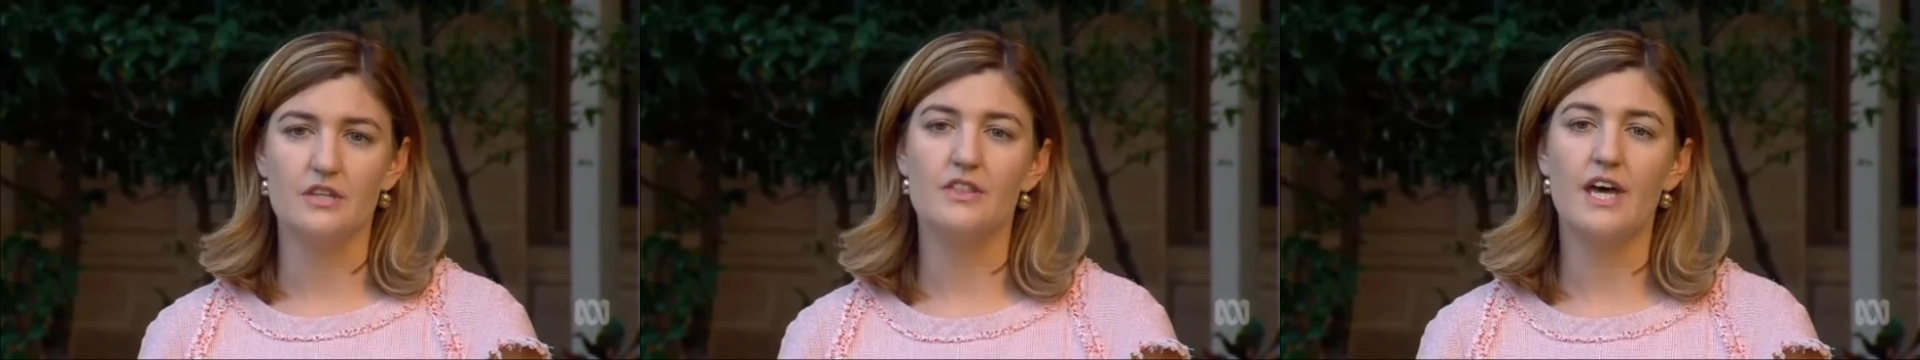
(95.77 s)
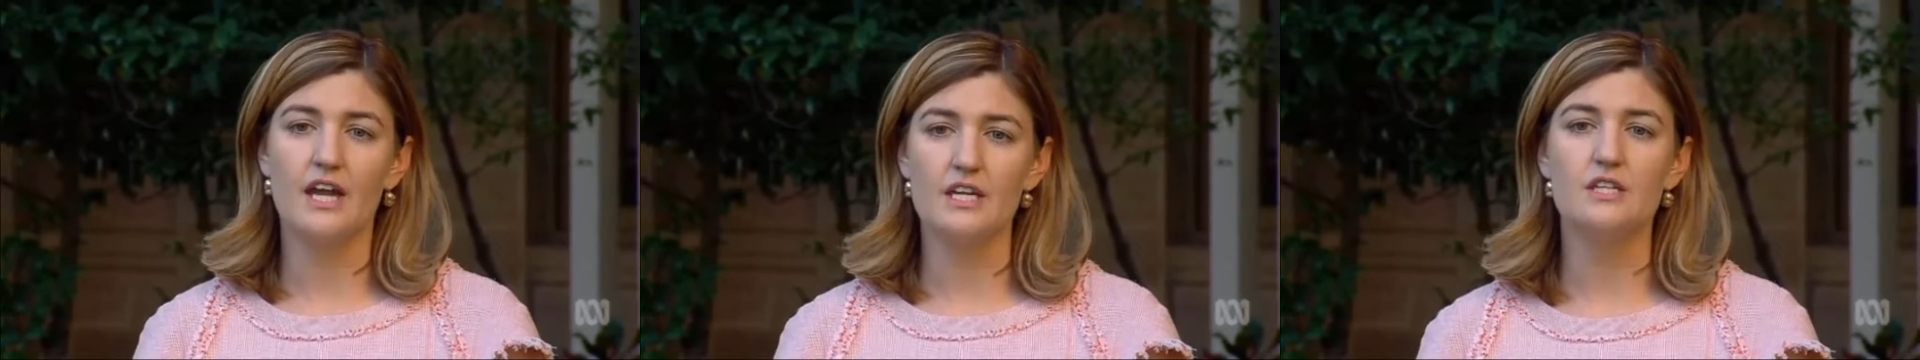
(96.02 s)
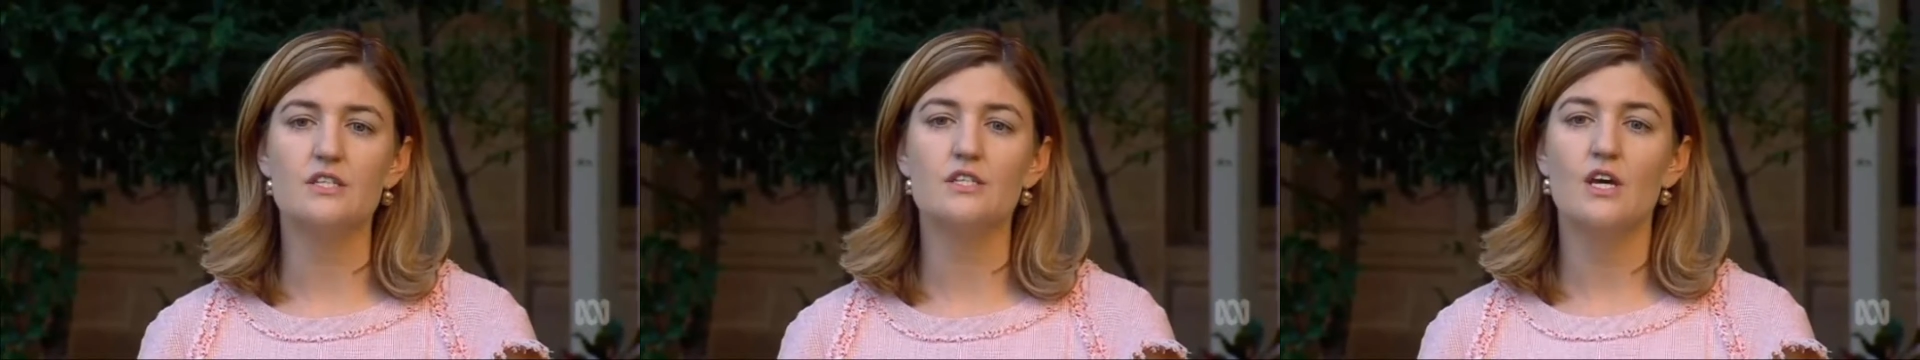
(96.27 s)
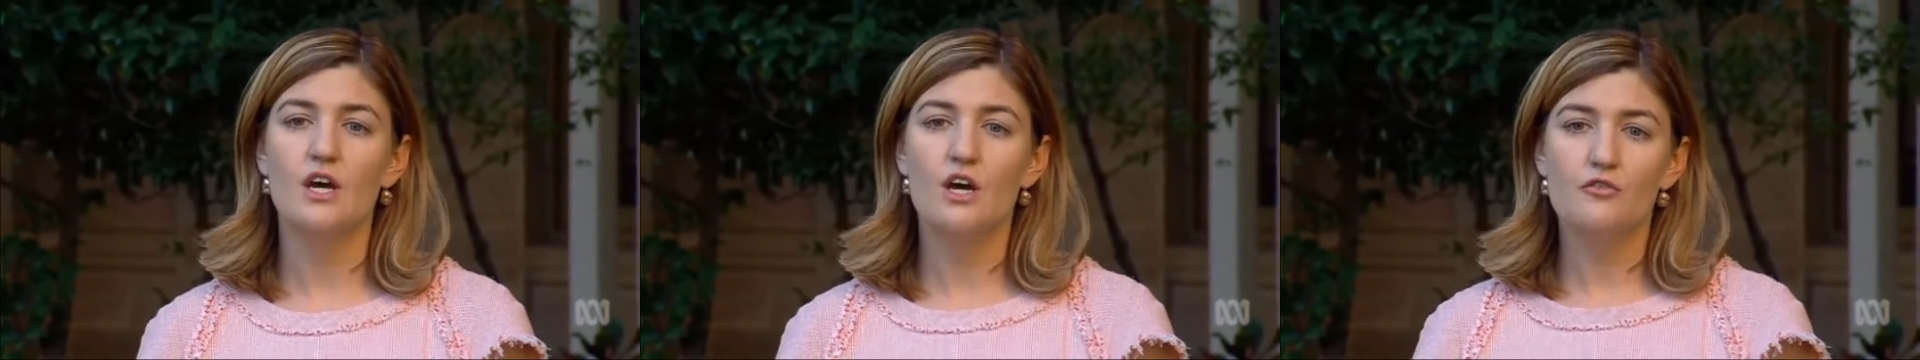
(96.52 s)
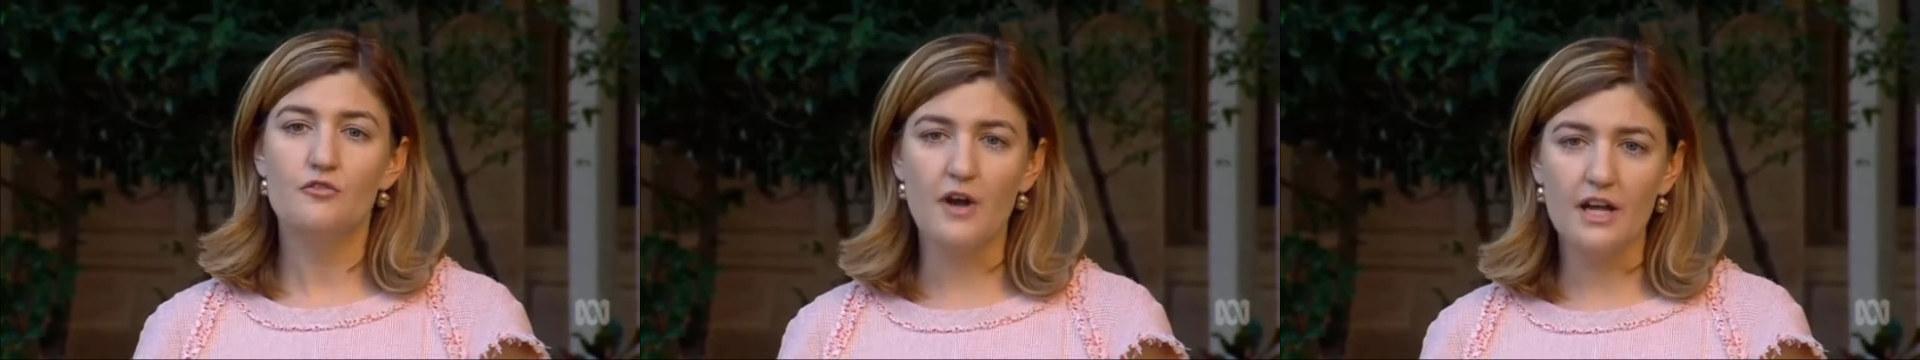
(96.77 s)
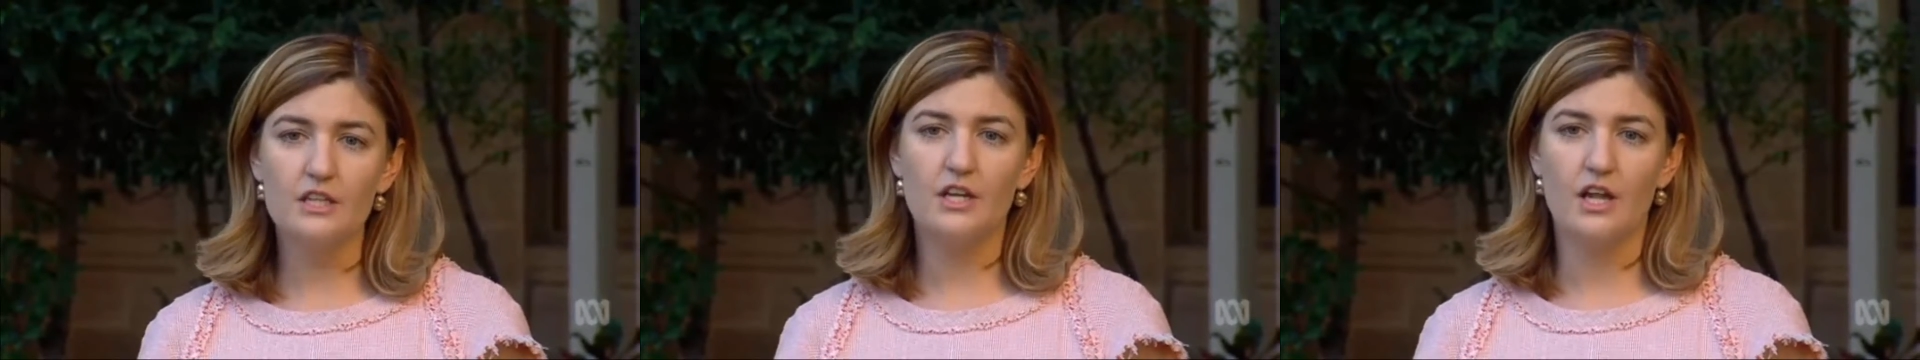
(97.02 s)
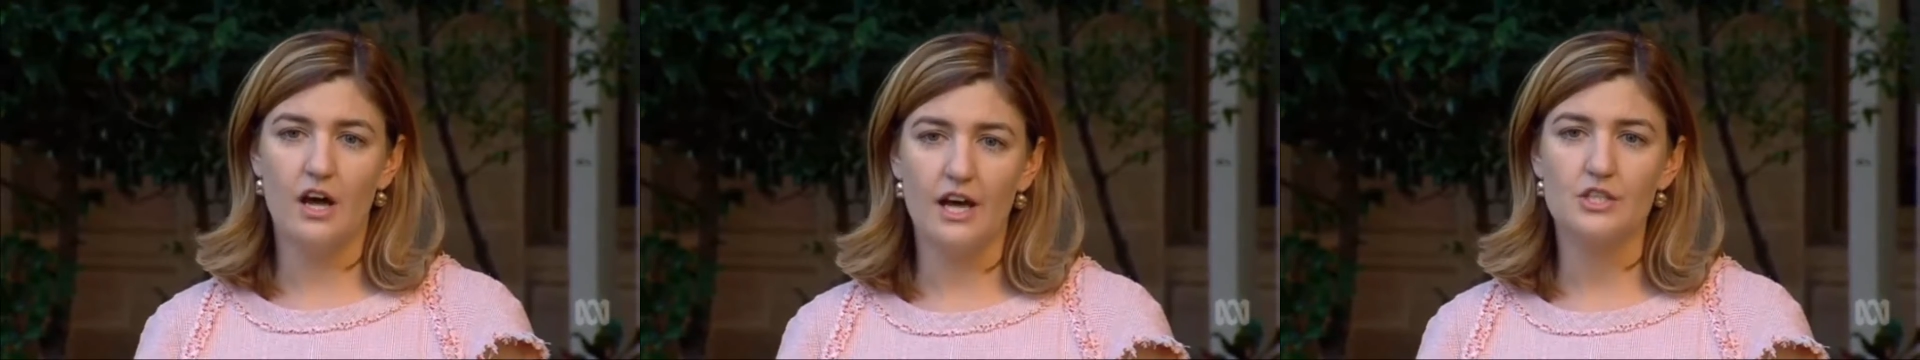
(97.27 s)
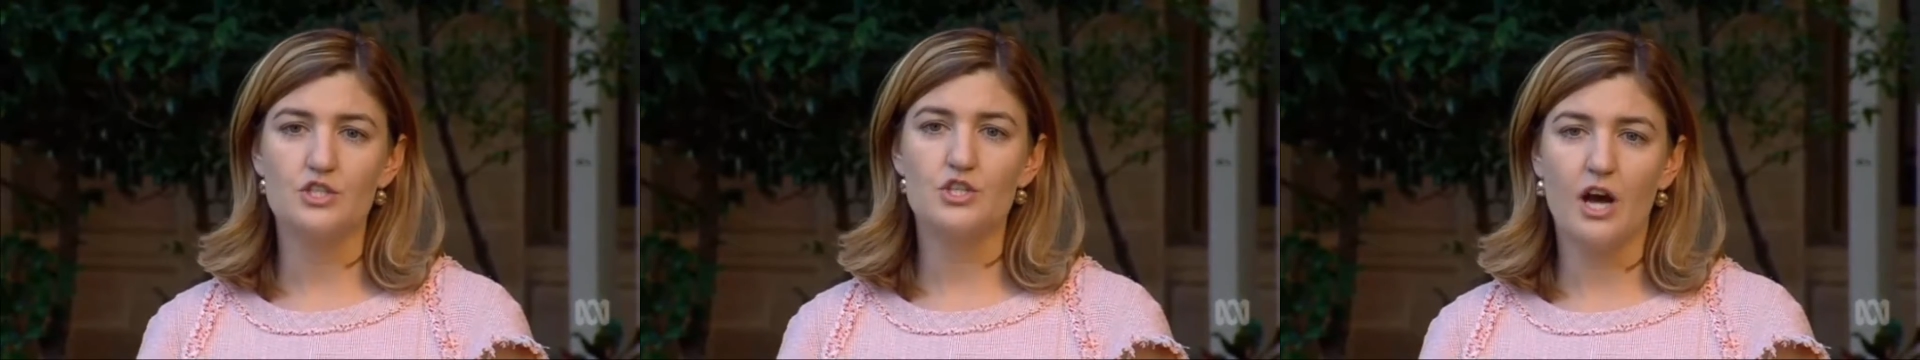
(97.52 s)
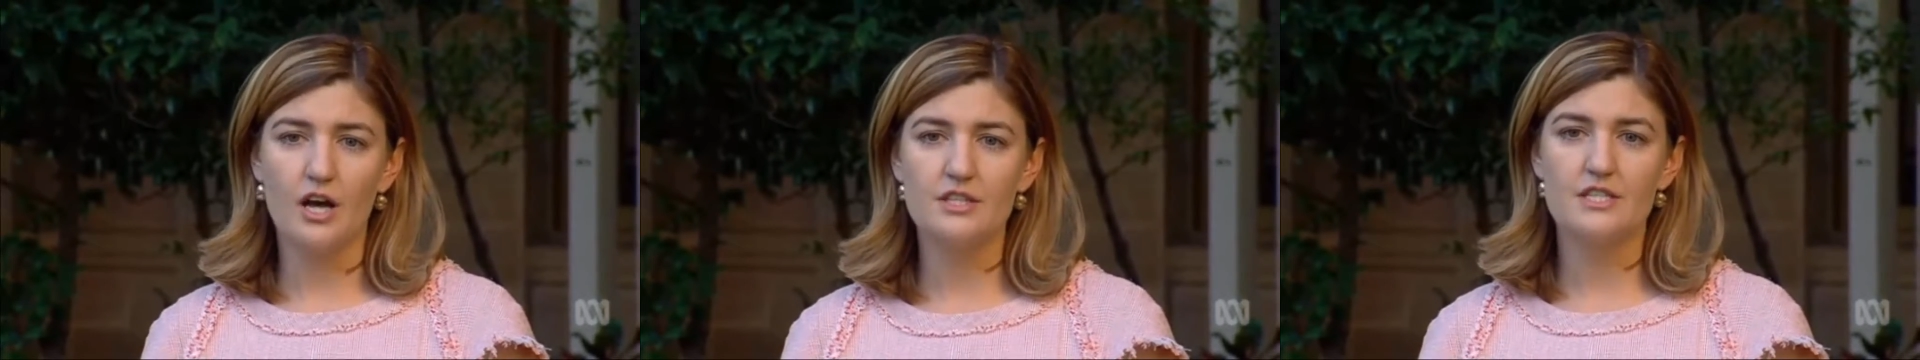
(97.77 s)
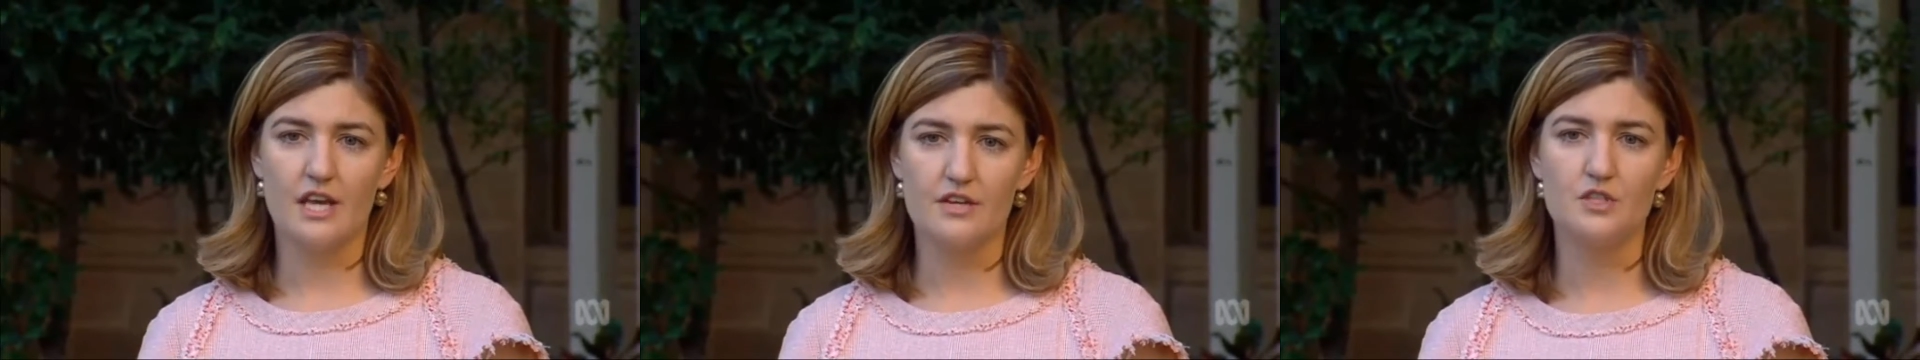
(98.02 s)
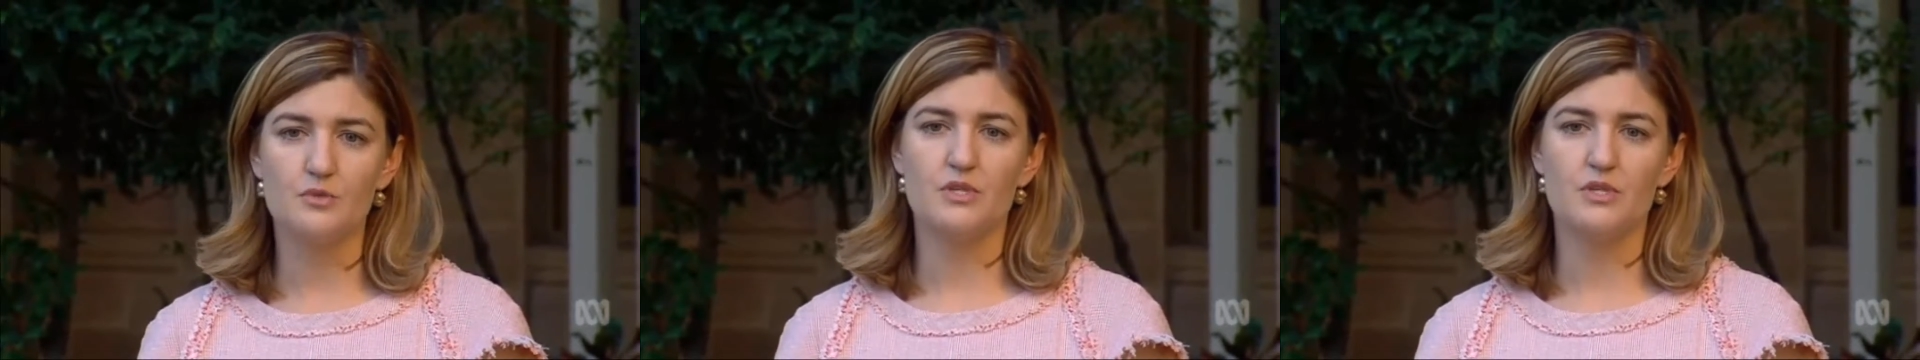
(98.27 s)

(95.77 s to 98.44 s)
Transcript: and that is frontline child safety